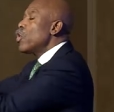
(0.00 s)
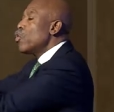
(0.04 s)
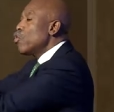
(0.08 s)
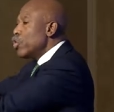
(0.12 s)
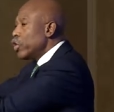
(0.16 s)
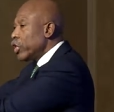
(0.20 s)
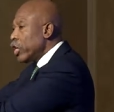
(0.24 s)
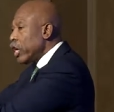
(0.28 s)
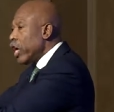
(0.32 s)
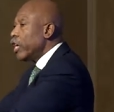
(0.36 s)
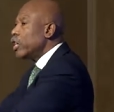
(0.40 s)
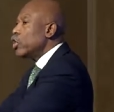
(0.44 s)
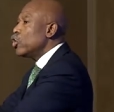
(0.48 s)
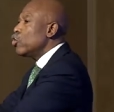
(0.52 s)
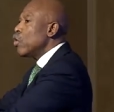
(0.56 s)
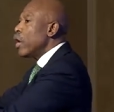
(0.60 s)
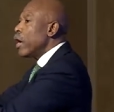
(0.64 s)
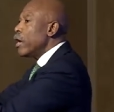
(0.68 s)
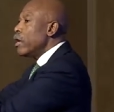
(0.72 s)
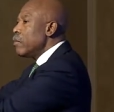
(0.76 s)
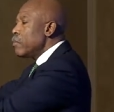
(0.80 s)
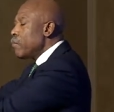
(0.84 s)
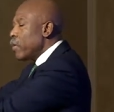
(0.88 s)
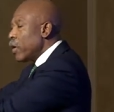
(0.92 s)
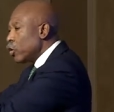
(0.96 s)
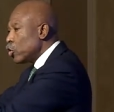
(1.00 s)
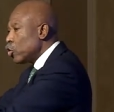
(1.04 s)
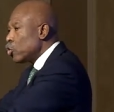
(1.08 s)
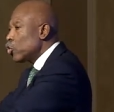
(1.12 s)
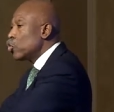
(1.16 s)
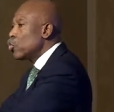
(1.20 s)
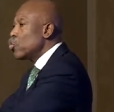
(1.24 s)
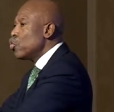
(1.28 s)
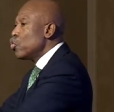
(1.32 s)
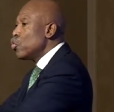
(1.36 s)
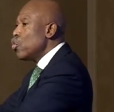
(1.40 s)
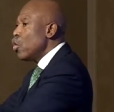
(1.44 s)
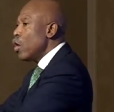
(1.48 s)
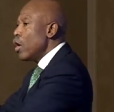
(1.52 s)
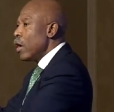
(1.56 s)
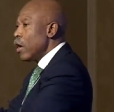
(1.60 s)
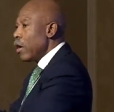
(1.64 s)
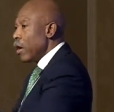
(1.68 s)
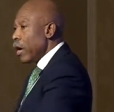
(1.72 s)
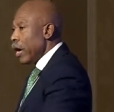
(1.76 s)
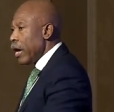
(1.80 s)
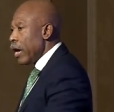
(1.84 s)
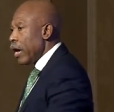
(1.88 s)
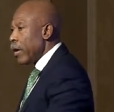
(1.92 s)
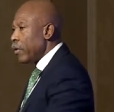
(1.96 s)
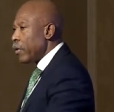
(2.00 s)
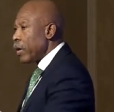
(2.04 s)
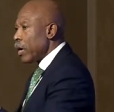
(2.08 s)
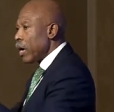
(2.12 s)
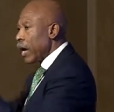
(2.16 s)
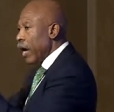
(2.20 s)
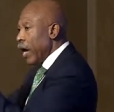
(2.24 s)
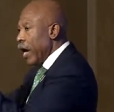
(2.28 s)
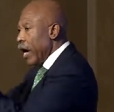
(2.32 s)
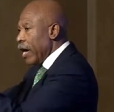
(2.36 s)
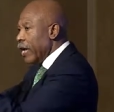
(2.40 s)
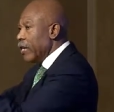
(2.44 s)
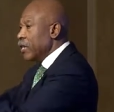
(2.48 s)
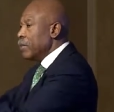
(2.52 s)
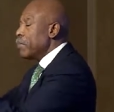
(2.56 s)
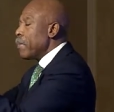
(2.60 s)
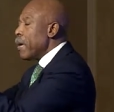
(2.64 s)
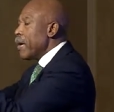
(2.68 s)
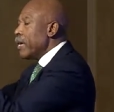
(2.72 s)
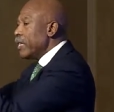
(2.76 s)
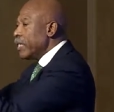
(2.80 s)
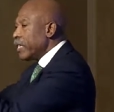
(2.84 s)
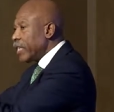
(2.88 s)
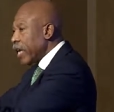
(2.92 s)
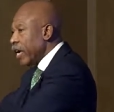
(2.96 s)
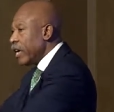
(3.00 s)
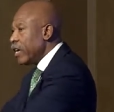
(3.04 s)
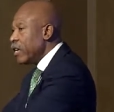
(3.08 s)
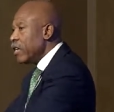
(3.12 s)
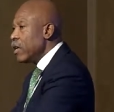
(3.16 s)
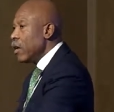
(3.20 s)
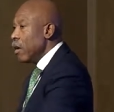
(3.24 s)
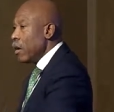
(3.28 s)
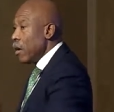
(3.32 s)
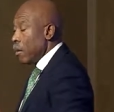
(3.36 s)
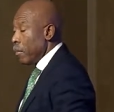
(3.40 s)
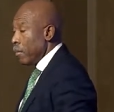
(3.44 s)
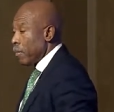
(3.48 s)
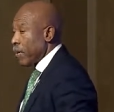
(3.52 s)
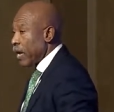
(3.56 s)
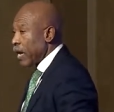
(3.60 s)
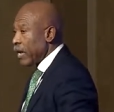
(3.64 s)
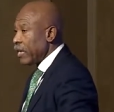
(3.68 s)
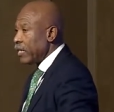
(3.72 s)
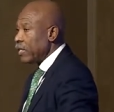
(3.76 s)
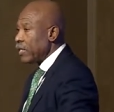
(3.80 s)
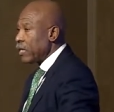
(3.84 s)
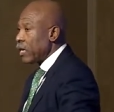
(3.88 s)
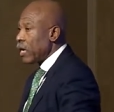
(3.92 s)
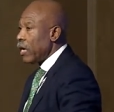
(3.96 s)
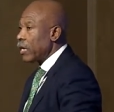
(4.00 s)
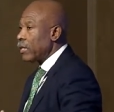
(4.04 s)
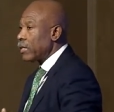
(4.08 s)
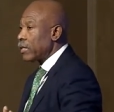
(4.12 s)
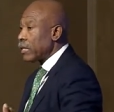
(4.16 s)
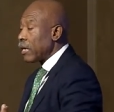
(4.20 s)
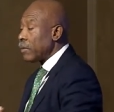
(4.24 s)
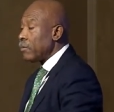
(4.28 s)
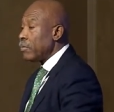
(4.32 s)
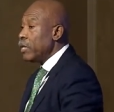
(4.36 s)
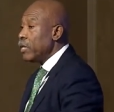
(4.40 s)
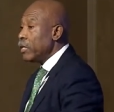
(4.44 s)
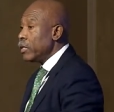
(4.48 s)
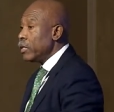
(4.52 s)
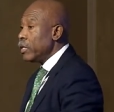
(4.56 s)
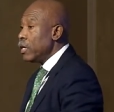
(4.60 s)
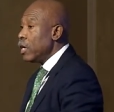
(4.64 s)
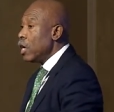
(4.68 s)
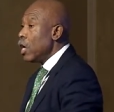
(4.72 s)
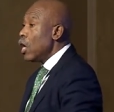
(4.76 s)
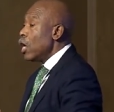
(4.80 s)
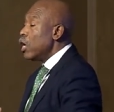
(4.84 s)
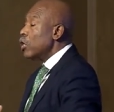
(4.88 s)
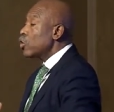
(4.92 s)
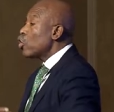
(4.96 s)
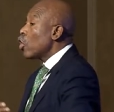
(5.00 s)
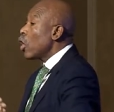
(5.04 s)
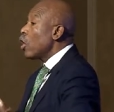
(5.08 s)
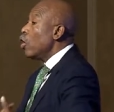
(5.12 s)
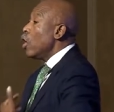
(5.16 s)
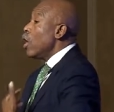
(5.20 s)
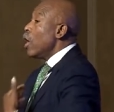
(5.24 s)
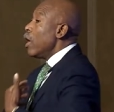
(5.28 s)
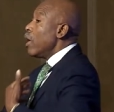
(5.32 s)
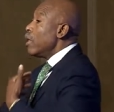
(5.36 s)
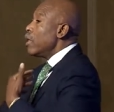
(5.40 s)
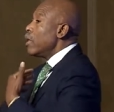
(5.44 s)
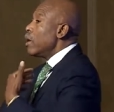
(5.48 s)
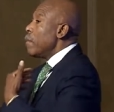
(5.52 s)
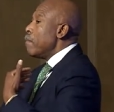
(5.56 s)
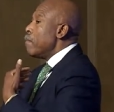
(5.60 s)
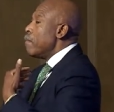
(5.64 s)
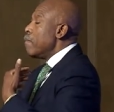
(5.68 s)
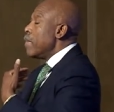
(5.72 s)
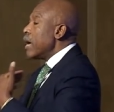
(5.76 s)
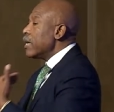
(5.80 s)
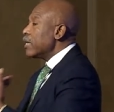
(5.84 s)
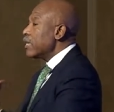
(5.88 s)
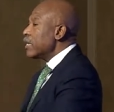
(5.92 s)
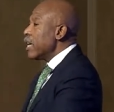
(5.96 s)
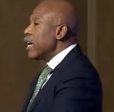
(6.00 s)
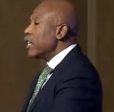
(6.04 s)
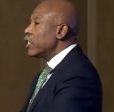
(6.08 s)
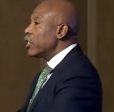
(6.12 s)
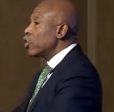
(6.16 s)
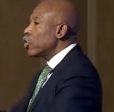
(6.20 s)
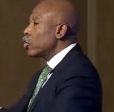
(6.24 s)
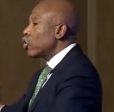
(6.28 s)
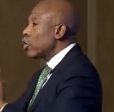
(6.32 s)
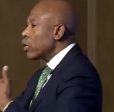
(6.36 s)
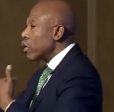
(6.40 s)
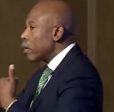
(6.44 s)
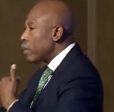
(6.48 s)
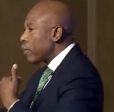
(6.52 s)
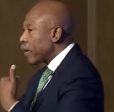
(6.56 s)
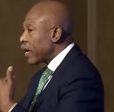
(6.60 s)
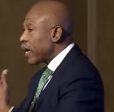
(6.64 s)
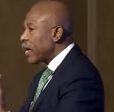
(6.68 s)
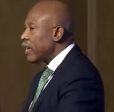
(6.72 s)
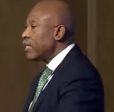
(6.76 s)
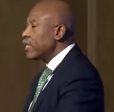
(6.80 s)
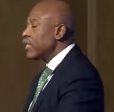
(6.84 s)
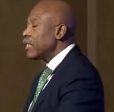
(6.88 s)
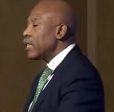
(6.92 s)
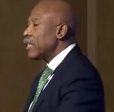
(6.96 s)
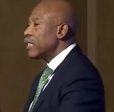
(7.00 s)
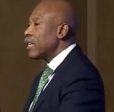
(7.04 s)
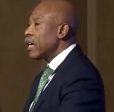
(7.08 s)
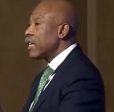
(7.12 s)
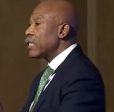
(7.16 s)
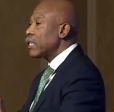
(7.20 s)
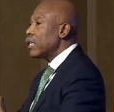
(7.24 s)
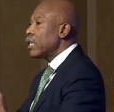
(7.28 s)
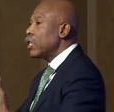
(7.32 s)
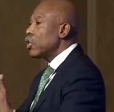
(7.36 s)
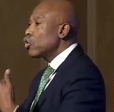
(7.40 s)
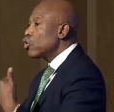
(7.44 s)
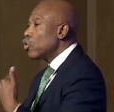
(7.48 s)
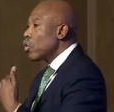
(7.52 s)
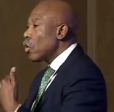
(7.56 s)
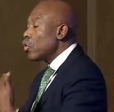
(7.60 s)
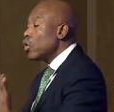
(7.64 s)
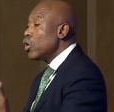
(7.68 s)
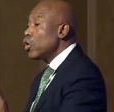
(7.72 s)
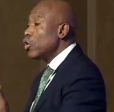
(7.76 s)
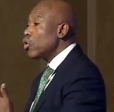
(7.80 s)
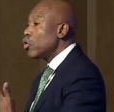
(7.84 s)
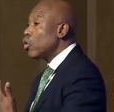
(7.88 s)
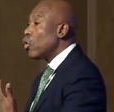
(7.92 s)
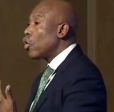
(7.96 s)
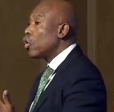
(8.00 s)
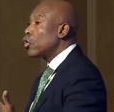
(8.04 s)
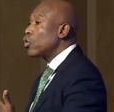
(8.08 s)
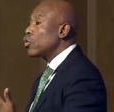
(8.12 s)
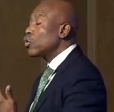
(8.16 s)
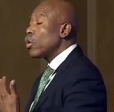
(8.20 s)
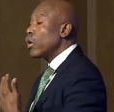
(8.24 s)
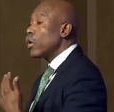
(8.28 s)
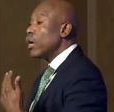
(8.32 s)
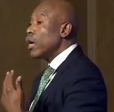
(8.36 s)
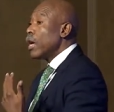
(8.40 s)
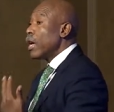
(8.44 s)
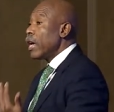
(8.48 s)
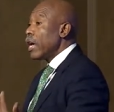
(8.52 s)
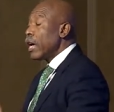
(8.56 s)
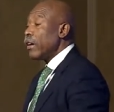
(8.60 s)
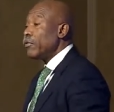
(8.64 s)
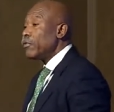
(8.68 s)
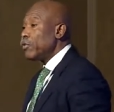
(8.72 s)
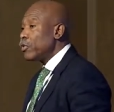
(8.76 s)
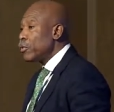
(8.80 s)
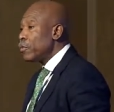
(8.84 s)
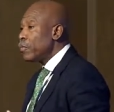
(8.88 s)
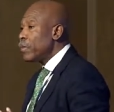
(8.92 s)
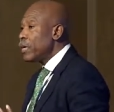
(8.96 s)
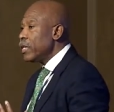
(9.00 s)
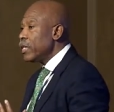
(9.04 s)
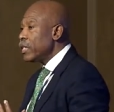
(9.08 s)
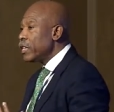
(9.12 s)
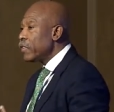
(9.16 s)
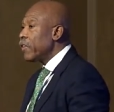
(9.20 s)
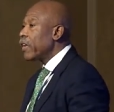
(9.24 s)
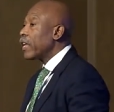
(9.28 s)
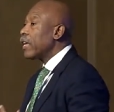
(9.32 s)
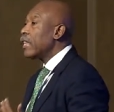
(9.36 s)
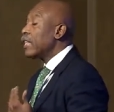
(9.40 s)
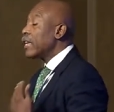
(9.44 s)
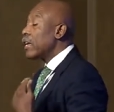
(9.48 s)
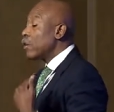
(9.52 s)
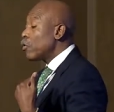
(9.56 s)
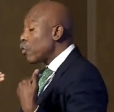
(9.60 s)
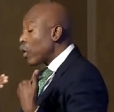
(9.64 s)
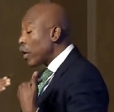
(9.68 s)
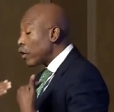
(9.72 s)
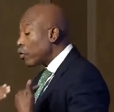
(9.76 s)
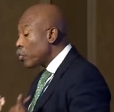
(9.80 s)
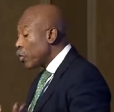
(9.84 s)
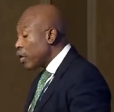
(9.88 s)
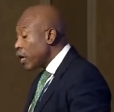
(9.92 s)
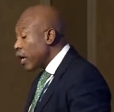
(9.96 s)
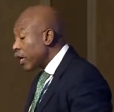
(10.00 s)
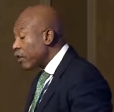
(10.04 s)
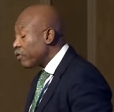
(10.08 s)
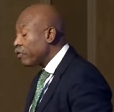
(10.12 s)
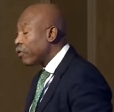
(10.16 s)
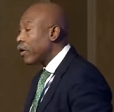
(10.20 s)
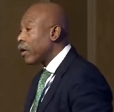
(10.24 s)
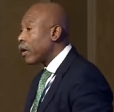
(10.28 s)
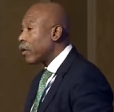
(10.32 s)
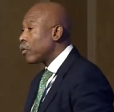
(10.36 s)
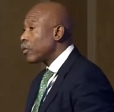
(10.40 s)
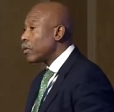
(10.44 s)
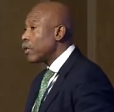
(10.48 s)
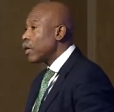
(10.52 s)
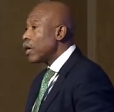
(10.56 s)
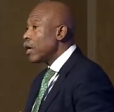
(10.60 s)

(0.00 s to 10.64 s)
would actually pursue uh, and maintain price uh, stability. So the message to the price setters is going to also have to be different. And what we had found